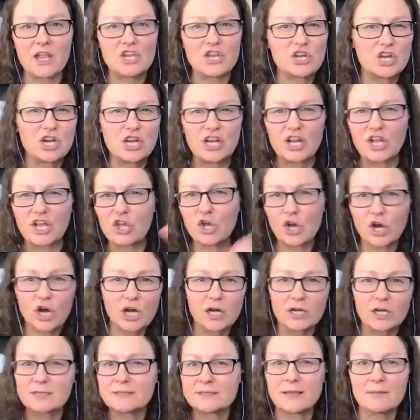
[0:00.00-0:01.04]
and you're going to
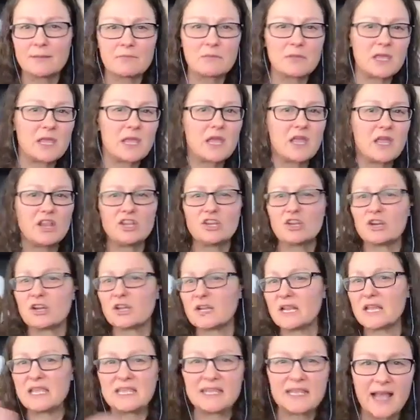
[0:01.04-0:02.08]
curse at me and
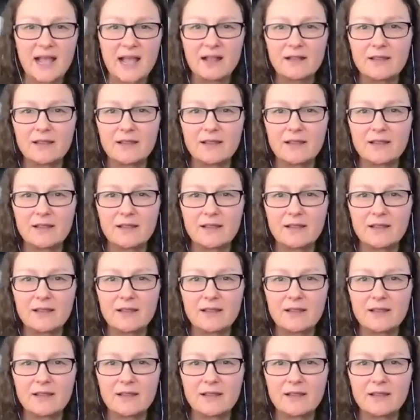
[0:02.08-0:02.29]
you're going to